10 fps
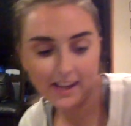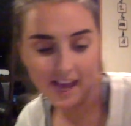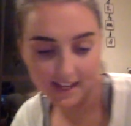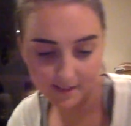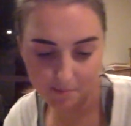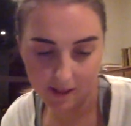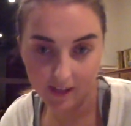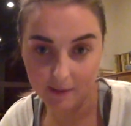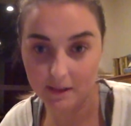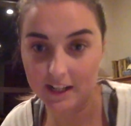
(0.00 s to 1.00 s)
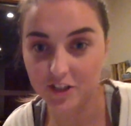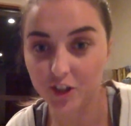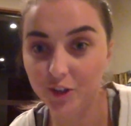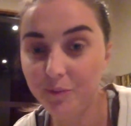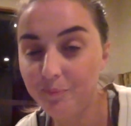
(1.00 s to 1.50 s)
last bit that I'm going to
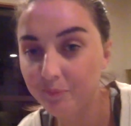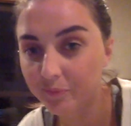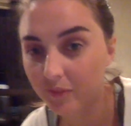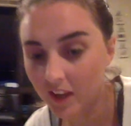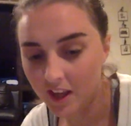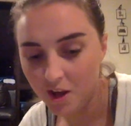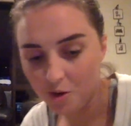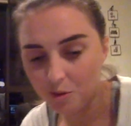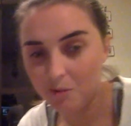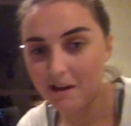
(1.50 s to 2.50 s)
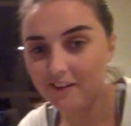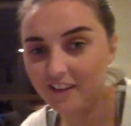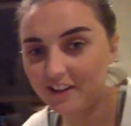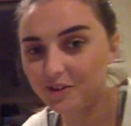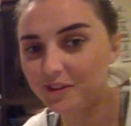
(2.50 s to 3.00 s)
do. What about if I do